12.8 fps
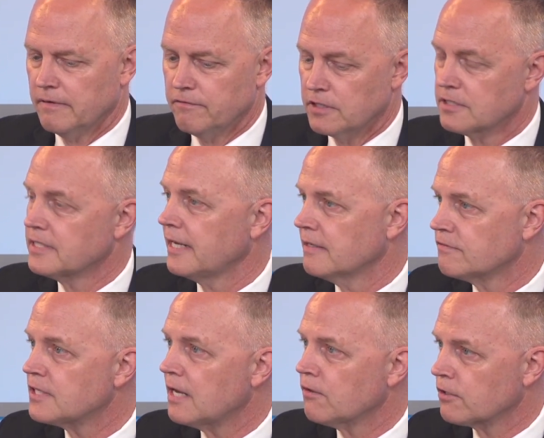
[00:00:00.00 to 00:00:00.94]
the state
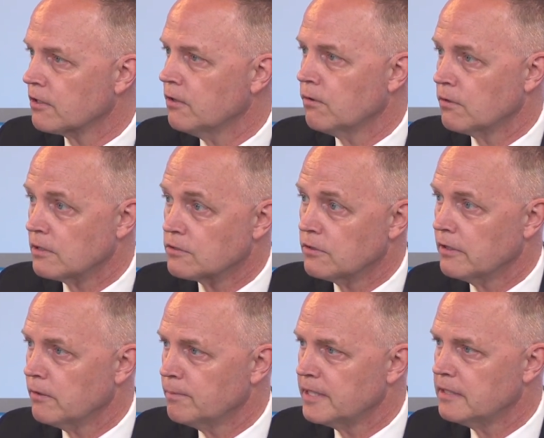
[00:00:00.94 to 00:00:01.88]
of South Dakota. So
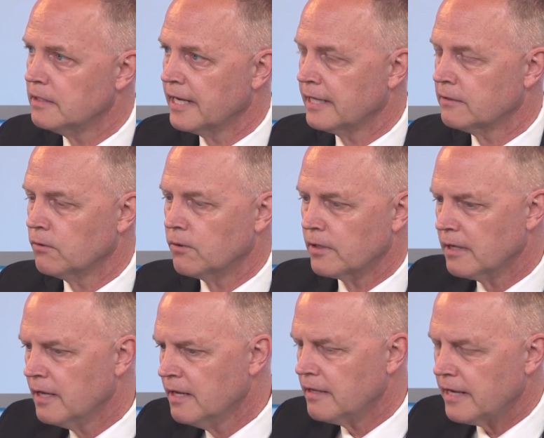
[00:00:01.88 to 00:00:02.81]
they'll be the
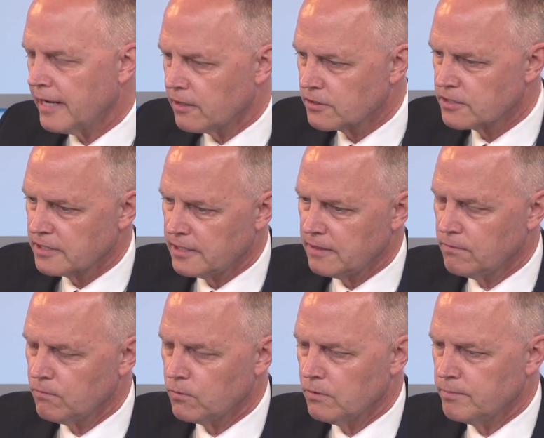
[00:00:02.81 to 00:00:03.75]
landlord. The ARC
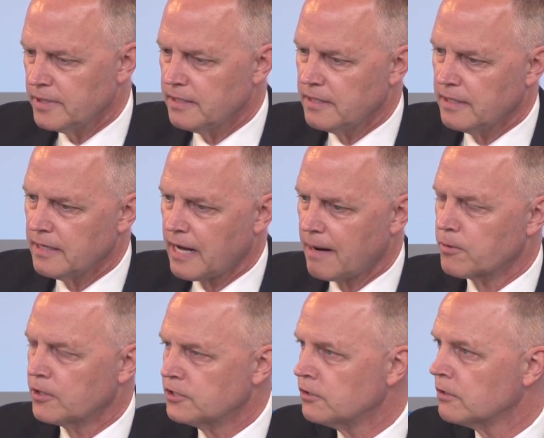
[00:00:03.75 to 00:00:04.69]
will be the
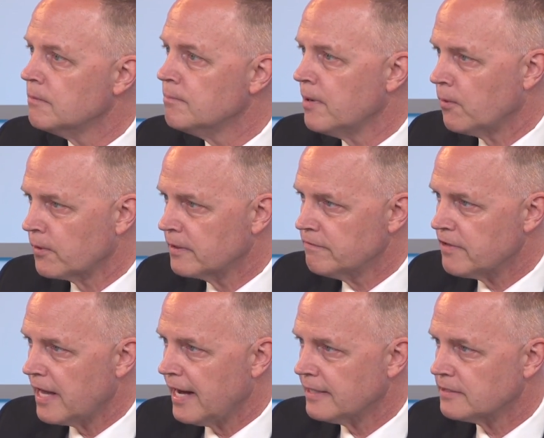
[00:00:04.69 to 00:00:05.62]
operational component of
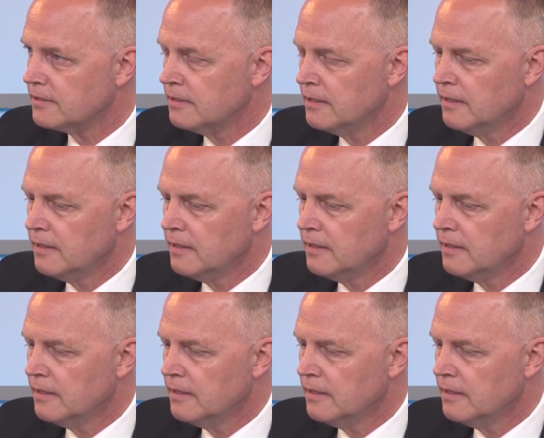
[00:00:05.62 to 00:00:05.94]
that.